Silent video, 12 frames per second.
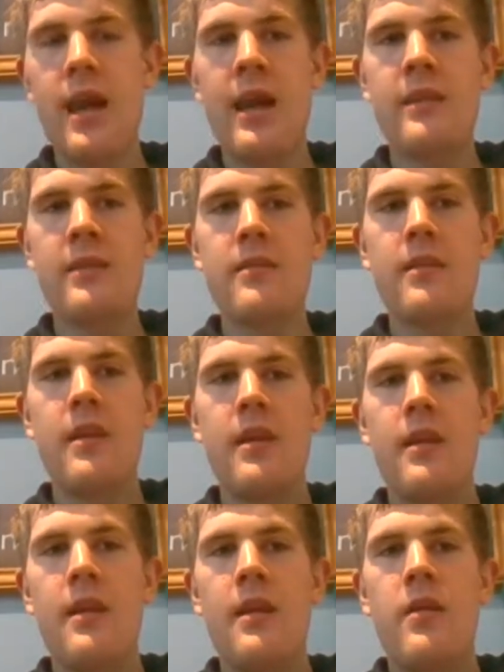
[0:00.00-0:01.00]
And
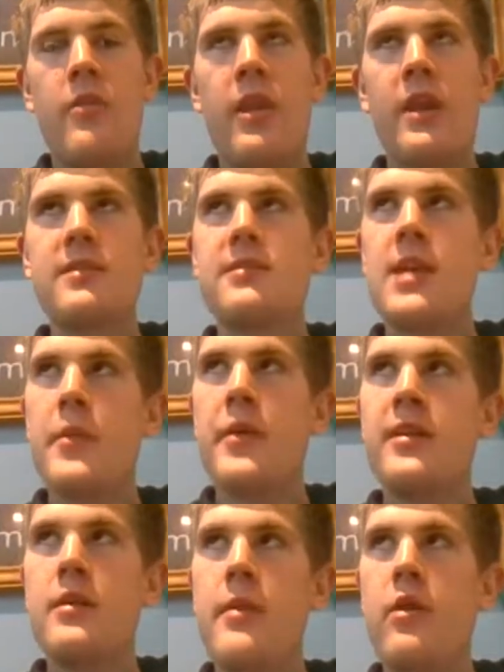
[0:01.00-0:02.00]
the last time I
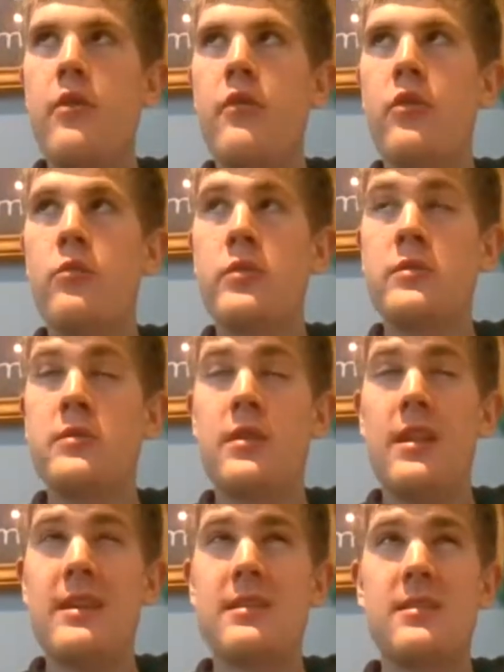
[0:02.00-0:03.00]
did a marathon was
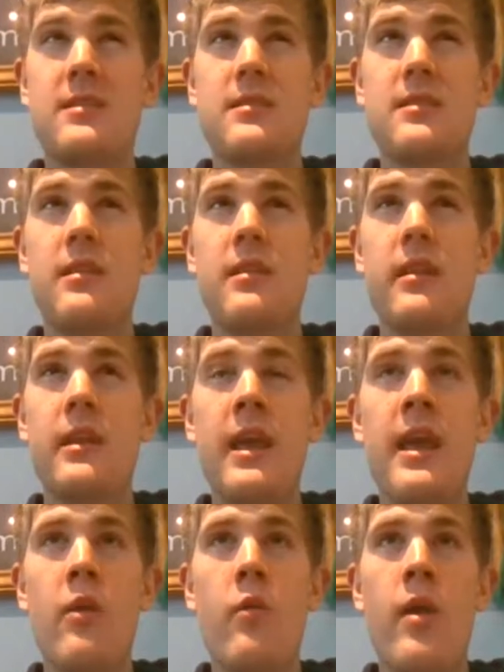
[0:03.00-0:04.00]
last
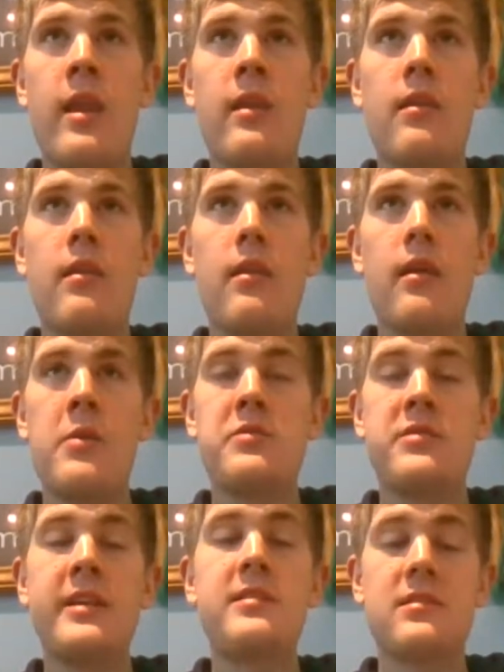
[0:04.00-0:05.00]
year, when it
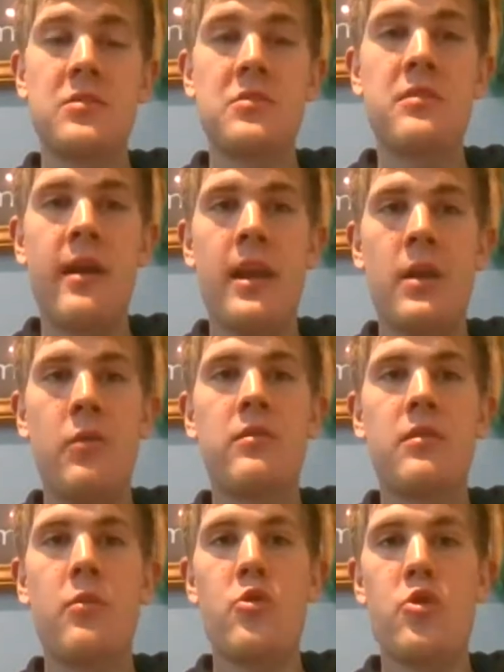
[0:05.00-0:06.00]
was Easter Sunday and I
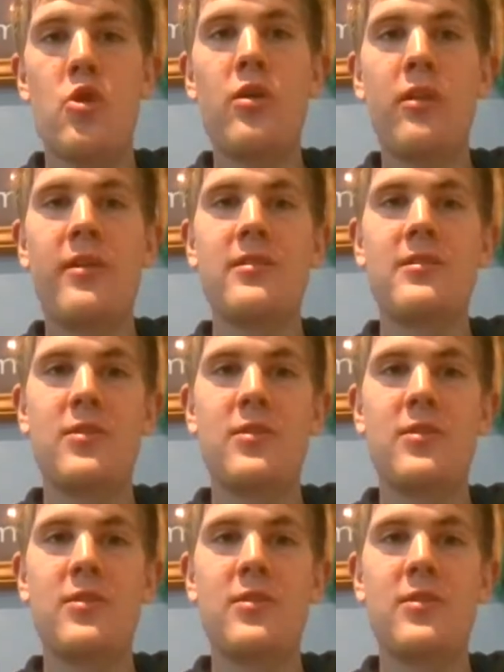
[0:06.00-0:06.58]
wanted more chocolate.